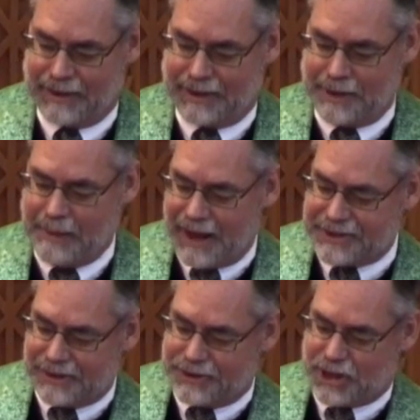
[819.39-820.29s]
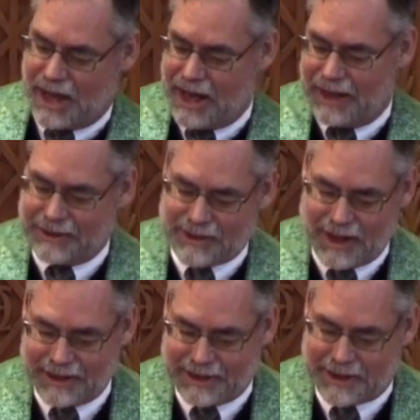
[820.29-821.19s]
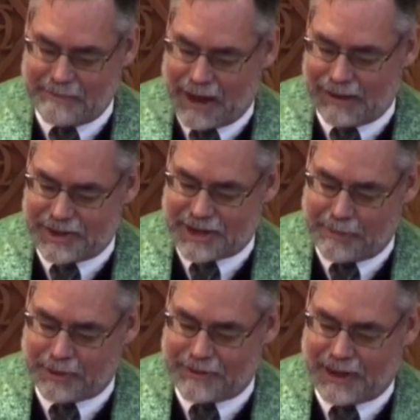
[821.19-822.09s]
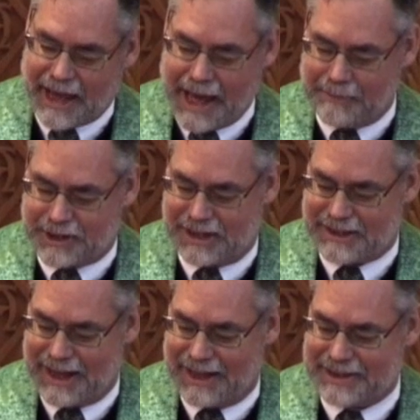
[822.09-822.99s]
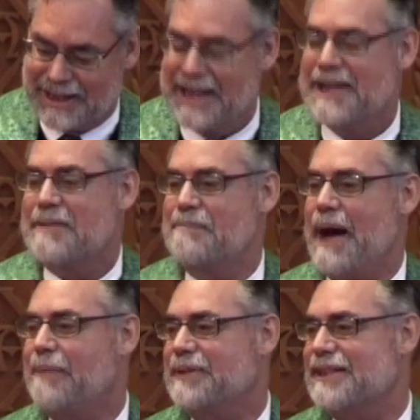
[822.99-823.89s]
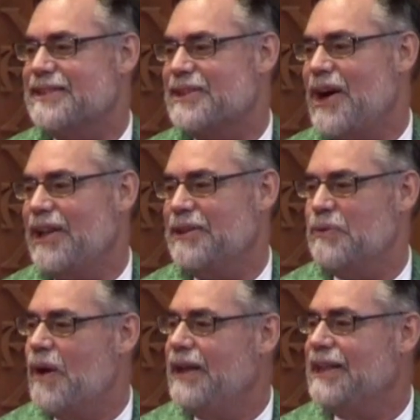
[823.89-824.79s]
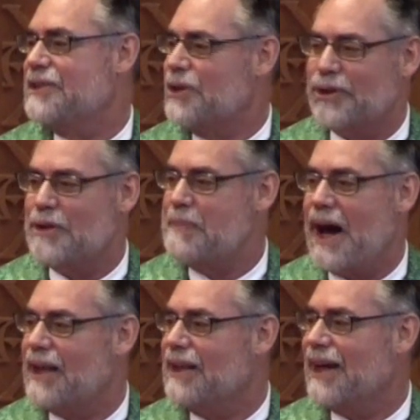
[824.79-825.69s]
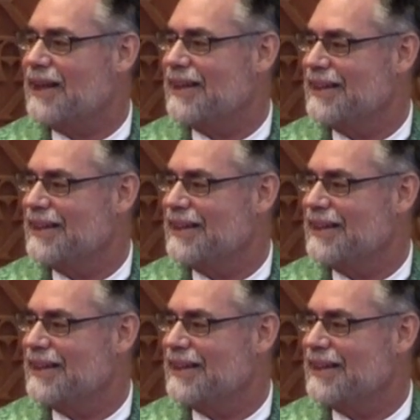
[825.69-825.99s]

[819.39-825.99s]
The Apostle John called it the marriage supper of the Lamb, she says. Baptists call it one eternal potluck.